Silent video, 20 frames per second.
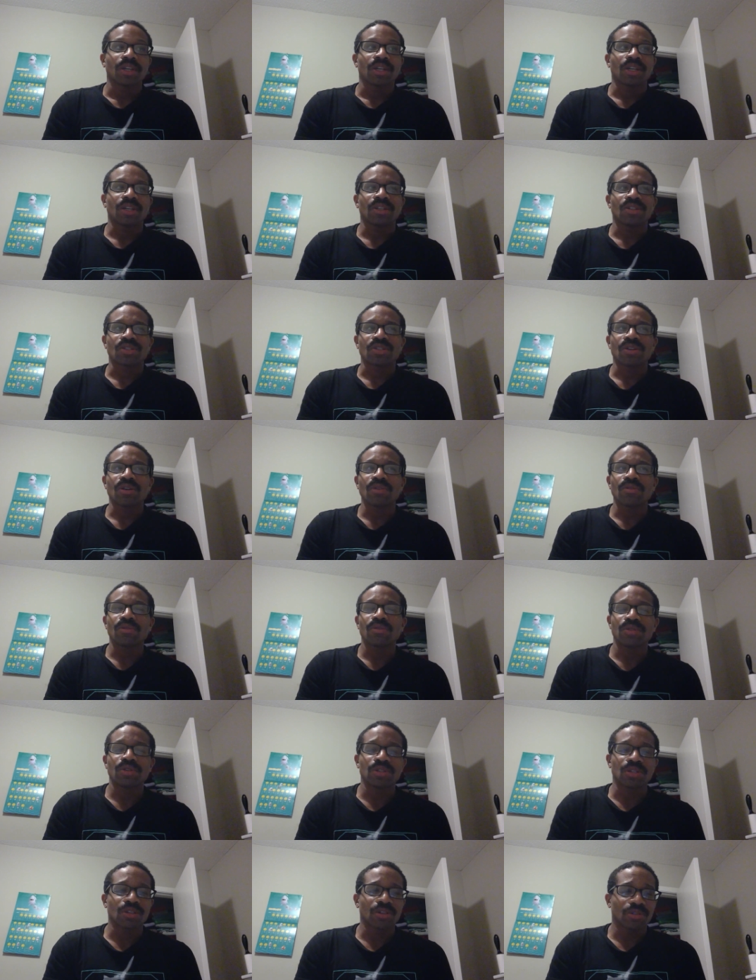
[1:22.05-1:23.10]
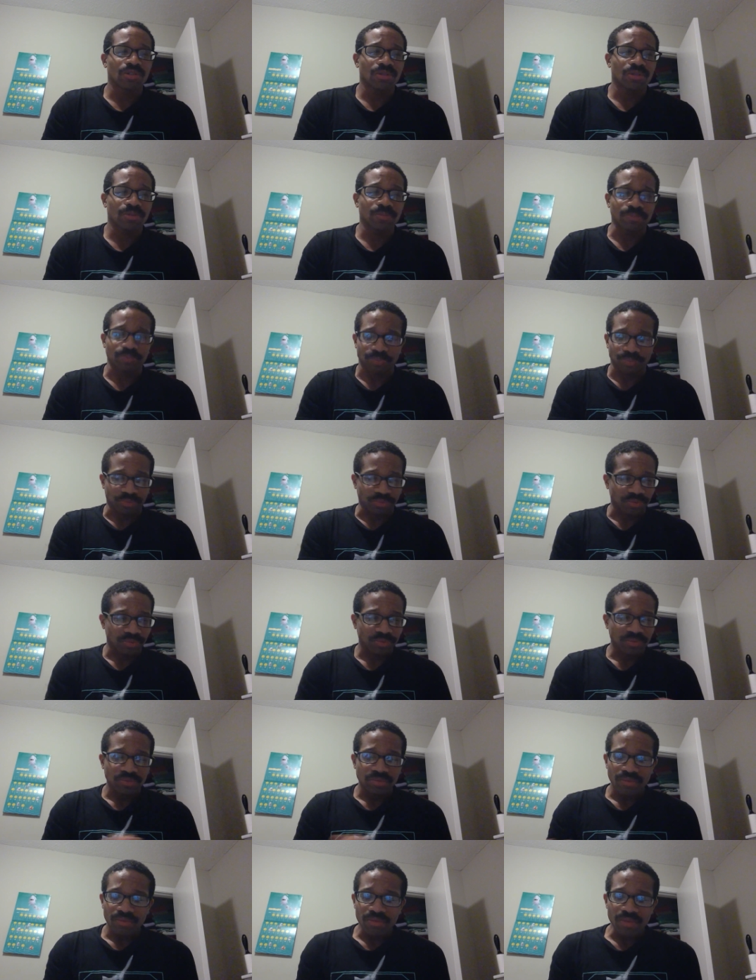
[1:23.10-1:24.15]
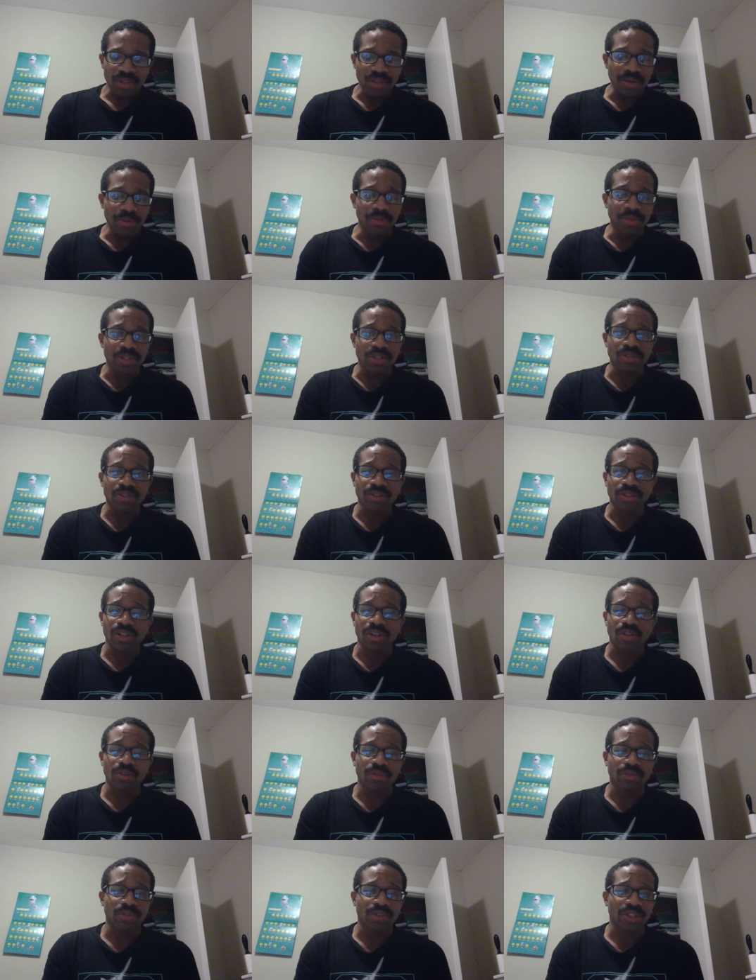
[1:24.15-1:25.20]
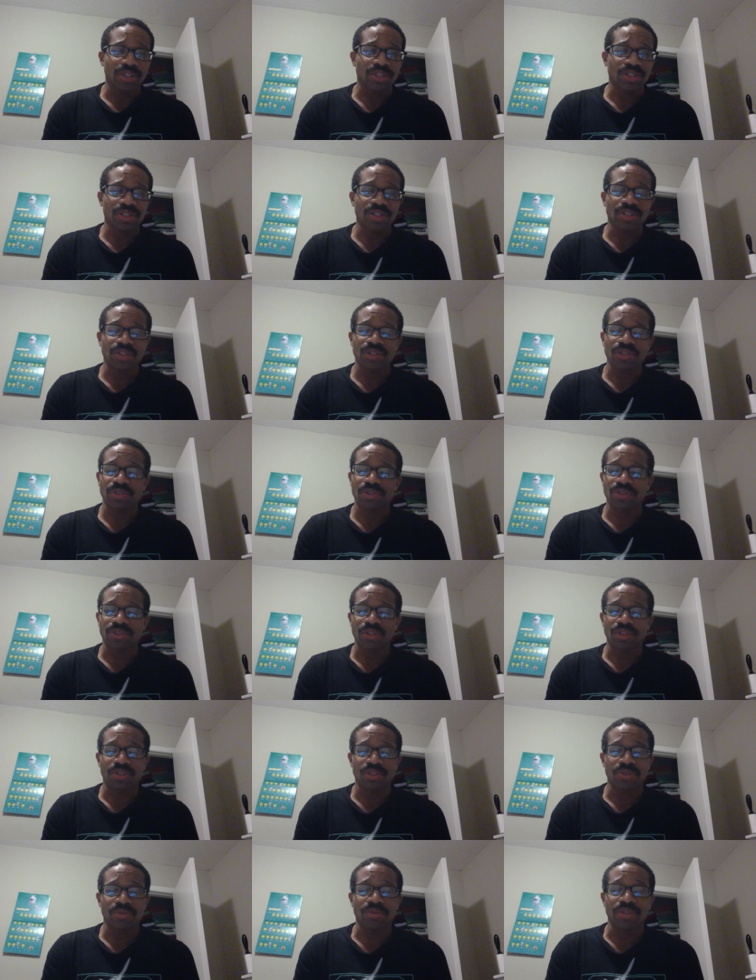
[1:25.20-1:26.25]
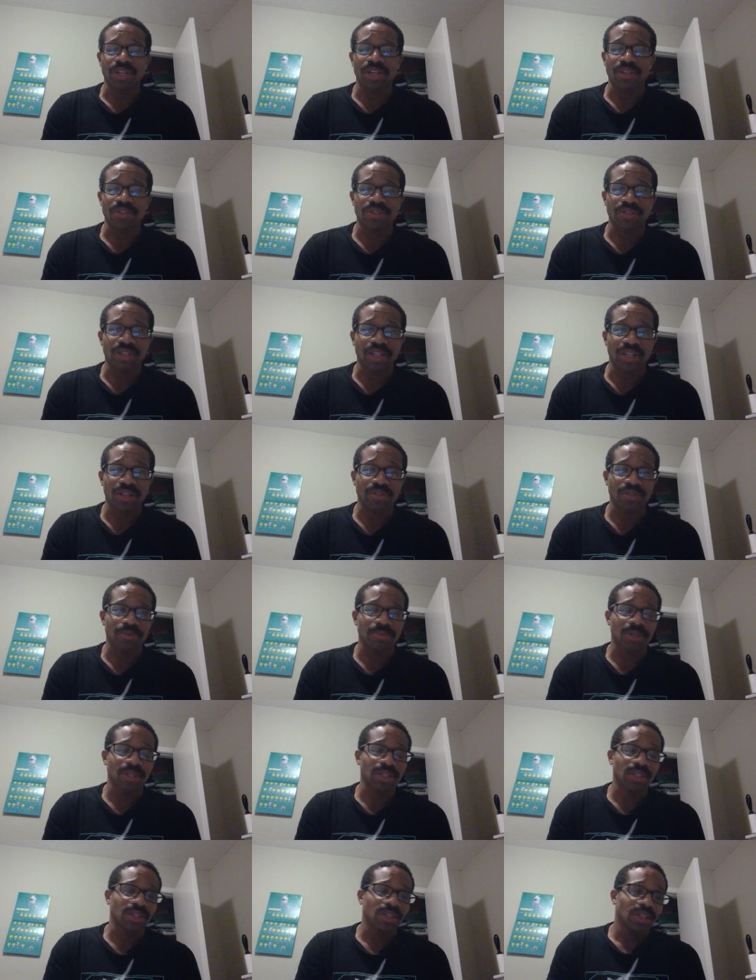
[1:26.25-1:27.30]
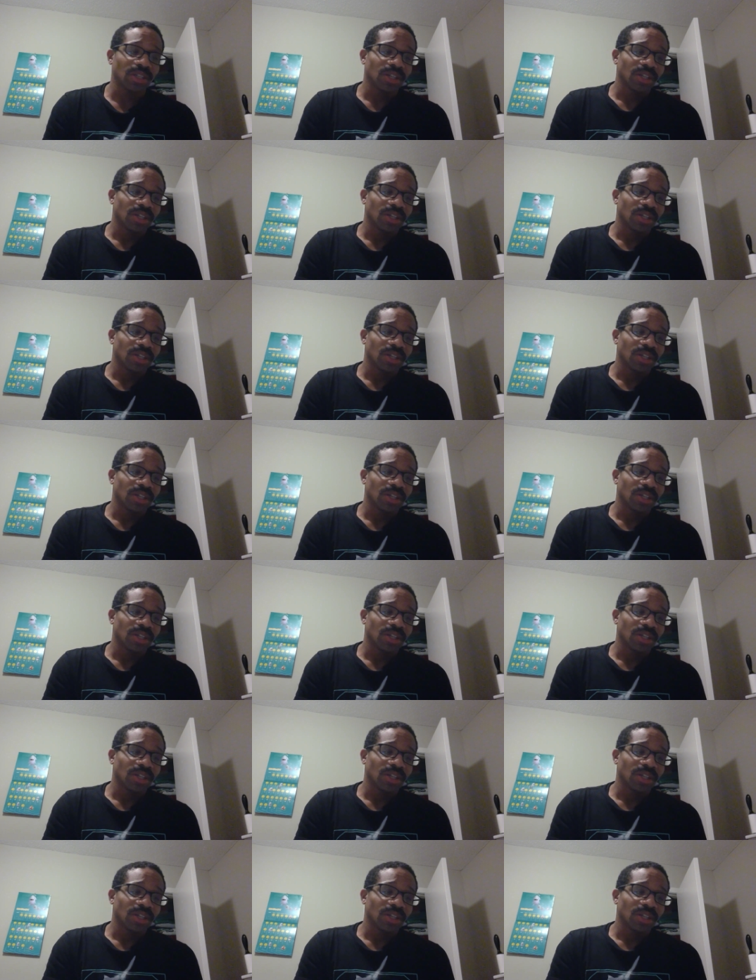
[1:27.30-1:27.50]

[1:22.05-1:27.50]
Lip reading: And in total, he's going to miss over like $632,000, man.